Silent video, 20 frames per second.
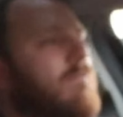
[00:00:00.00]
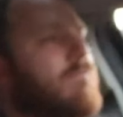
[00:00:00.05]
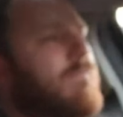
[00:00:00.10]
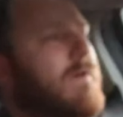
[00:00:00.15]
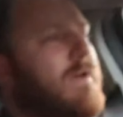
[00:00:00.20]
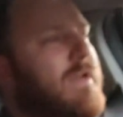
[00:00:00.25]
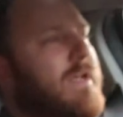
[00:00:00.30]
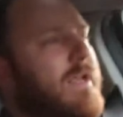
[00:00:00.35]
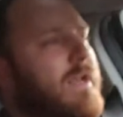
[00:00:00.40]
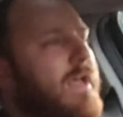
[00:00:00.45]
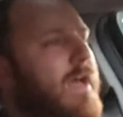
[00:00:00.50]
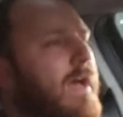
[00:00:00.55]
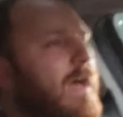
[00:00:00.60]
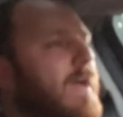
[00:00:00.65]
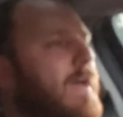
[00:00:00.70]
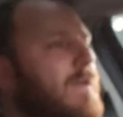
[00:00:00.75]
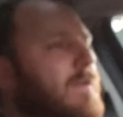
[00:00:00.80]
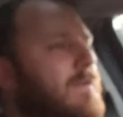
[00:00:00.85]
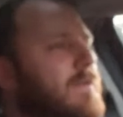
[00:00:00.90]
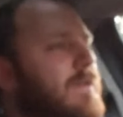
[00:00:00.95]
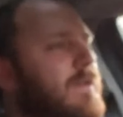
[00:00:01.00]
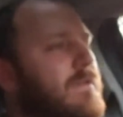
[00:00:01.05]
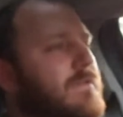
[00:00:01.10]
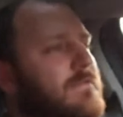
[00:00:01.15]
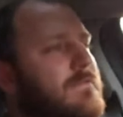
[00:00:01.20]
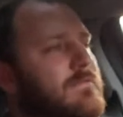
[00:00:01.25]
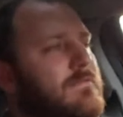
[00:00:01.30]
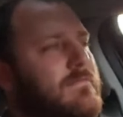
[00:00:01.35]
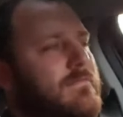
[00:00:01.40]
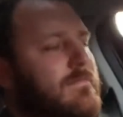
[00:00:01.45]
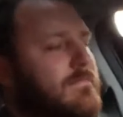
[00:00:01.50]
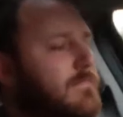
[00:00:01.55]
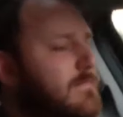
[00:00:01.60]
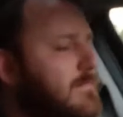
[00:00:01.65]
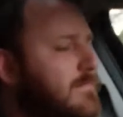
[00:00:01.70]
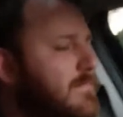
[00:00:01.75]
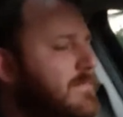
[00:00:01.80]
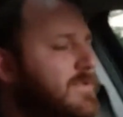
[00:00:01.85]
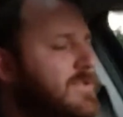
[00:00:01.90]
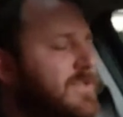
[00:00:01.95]
but it
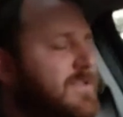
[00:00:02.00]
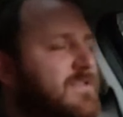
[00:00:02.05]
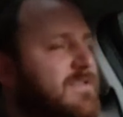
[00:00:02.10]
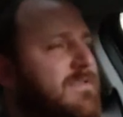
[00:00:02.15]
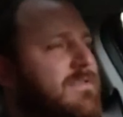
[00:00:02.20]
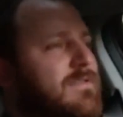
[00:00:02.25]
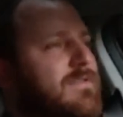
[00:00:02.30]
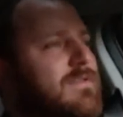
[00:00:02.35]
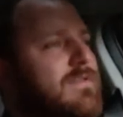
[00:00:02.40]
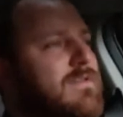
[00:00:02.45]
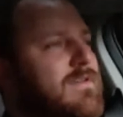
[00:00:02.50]
just,